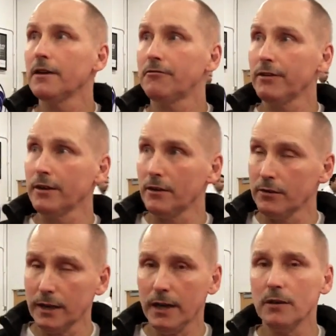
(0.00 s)
and figure out,
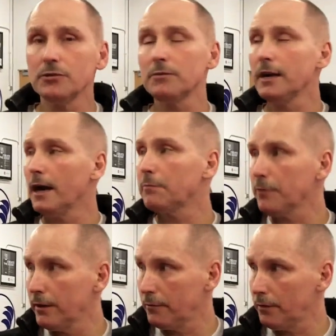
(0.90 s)
okay, how do we
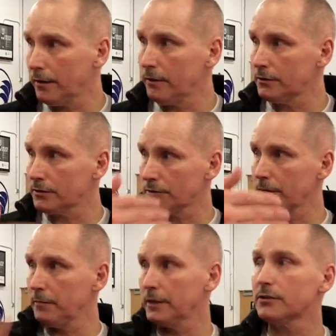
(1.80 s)
operate without this
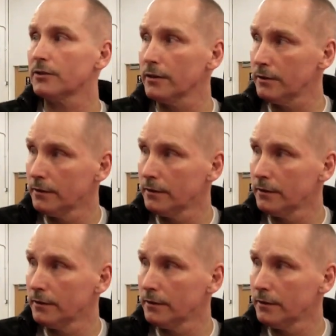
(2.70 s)
great mentor?